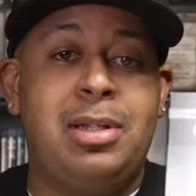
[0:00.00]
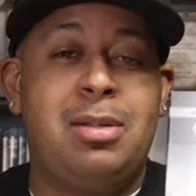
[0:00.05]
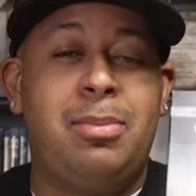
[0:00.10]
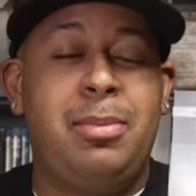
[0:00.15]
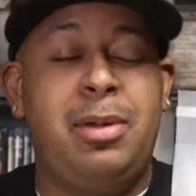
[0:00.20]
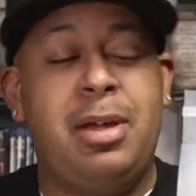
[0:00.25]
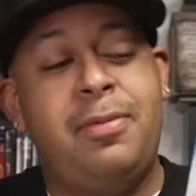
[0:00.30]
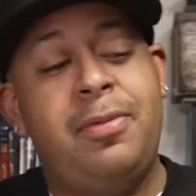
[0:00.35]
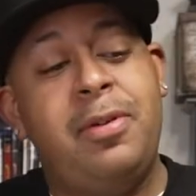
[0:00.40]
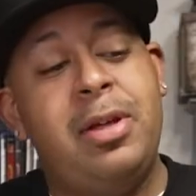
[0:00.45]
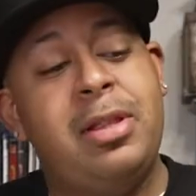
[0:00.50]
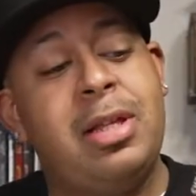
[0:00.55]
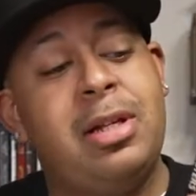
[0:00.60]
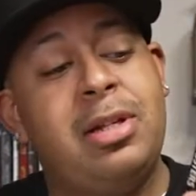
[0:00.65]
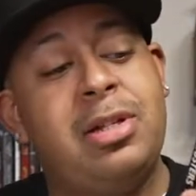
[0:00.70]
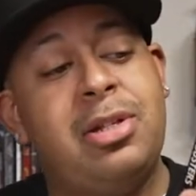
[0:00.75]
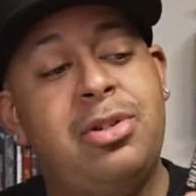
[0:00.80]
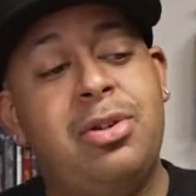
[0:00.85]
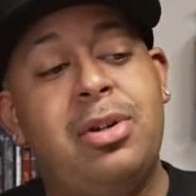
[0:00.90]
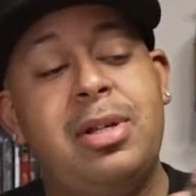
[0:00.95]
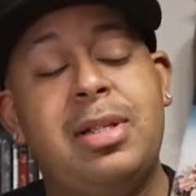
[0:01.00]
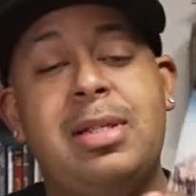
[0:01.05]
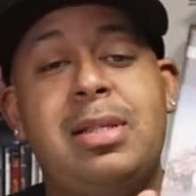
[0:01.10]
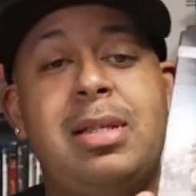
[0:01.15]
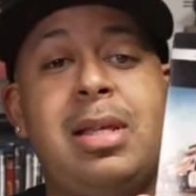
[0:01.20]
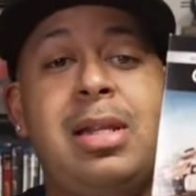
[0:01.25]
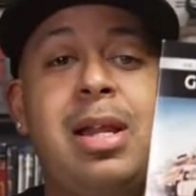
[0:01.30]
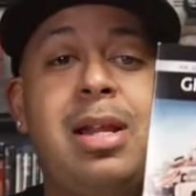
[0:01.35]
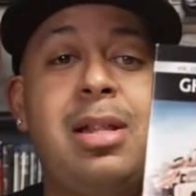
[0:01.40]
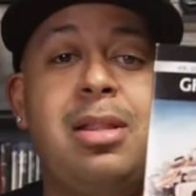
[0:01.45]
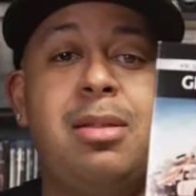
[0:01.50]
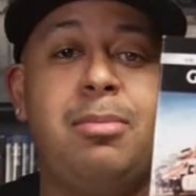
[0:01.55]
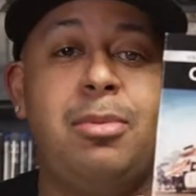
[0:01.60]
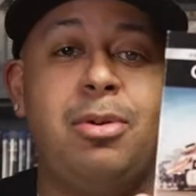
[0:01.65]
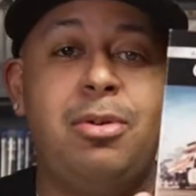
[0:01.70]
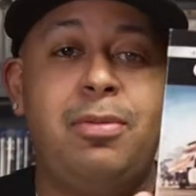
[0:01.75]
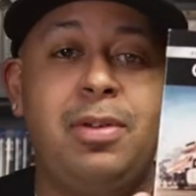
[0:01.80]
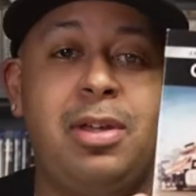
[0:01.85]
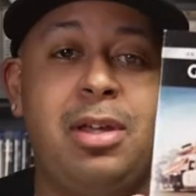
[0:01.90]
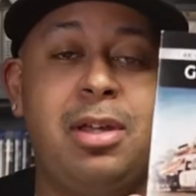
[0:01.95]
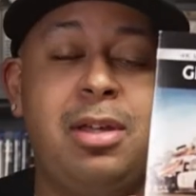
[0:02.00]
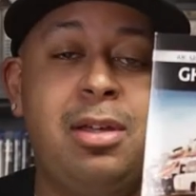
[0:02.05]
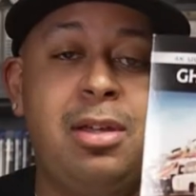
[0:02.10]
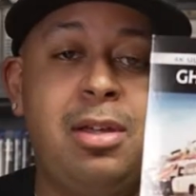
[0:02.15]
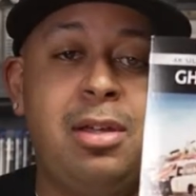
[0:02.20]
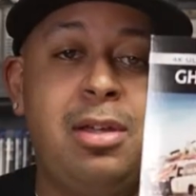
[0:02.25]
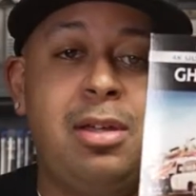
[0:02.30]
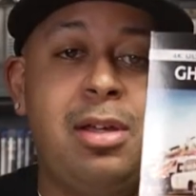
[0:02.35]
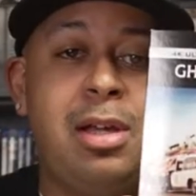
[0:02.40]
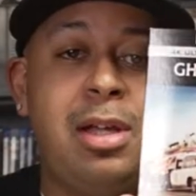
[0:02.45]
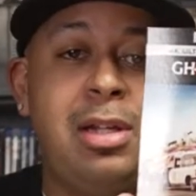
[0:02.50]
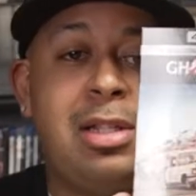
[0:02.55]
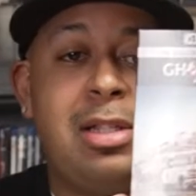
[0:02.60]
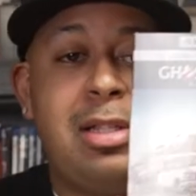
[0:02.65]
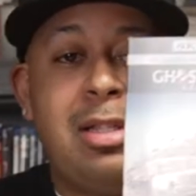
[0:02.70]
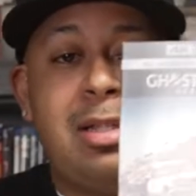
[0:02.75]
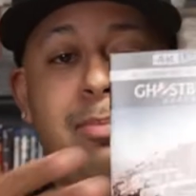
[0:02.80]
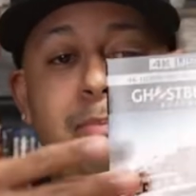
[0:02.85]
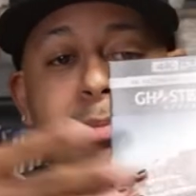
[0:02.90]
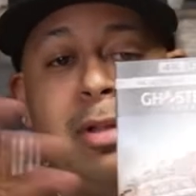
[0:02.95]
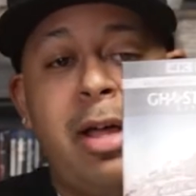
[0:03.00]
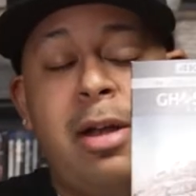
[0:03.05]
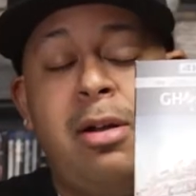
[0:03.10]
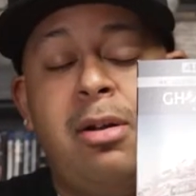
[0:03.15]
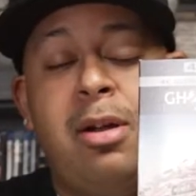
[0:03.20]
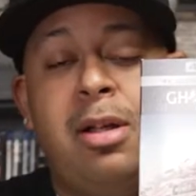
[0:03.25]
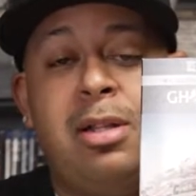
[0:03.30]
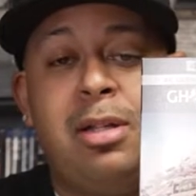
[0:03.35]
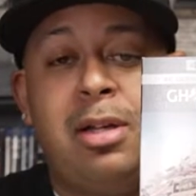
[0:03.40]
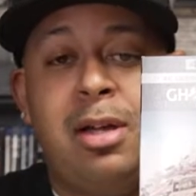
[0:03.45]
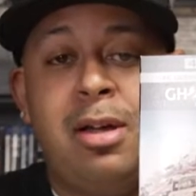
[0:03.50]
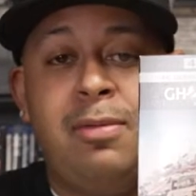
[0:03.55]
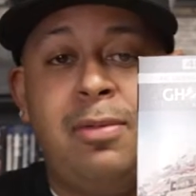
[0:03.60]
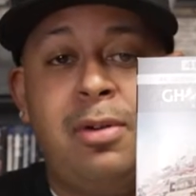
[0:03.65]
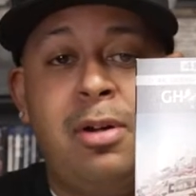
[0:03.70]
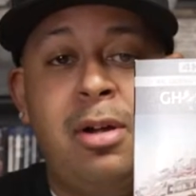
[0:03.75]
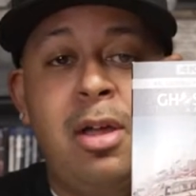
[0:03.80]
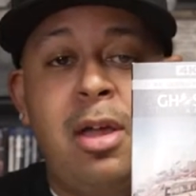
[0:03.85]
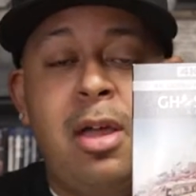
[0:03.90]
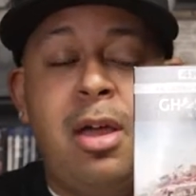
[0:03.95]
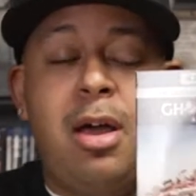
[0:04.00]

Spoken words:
to me. I feel like they just took a scene out of the movie and just splattered on the cover.